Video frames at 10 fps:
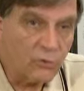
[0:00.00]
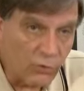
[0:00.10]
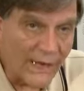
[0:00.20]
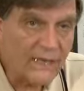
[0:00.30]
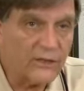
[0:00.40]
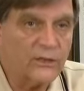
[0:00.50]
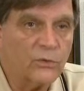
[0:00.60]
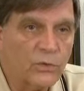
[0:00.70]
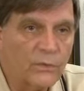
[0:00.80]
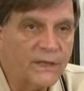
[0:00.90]
greater
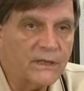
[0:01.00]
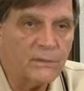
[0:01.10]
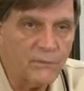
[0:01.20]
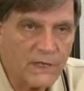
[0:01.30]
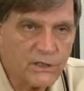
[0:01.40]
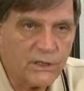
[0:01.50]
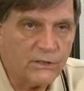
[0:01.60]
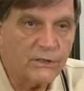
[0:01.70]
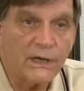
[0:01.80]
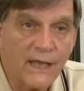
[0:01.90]
will be the
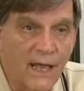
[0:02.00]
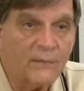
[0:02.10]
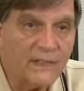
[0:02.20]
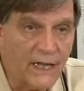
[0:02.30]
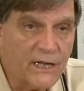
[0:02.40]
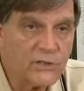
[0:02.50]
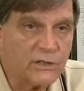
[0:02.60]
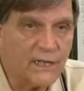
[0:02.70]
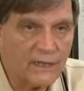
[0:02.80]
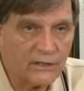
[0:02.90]
muscular
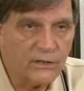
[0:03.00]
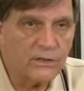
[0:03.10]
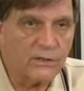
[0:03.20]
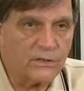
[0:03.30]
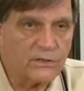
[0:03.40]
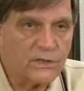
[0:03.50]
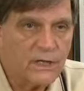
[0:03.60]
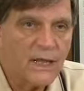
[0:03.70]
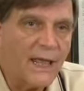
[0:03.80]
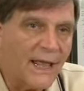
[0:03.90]
accommodation that occurs,
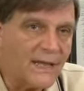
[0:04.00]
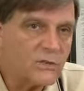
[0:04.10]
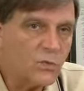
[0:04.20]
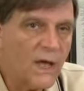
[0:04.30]
as